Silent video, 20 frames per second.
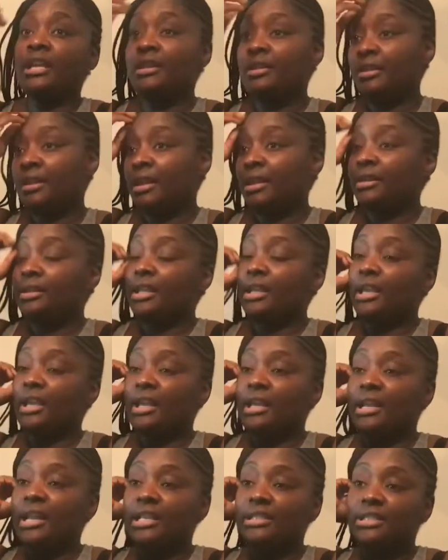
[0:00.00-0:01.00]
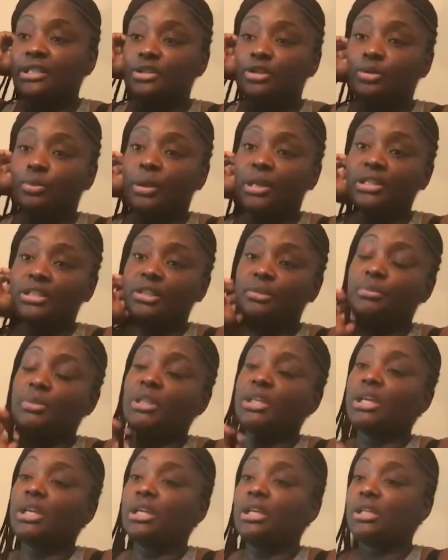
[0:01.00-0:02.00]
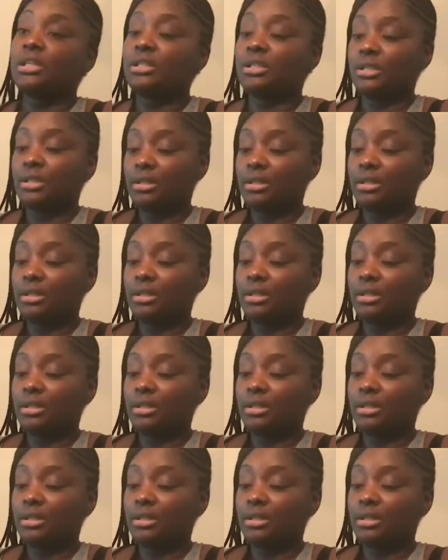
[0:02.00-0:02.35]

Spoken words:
And they're in that situation because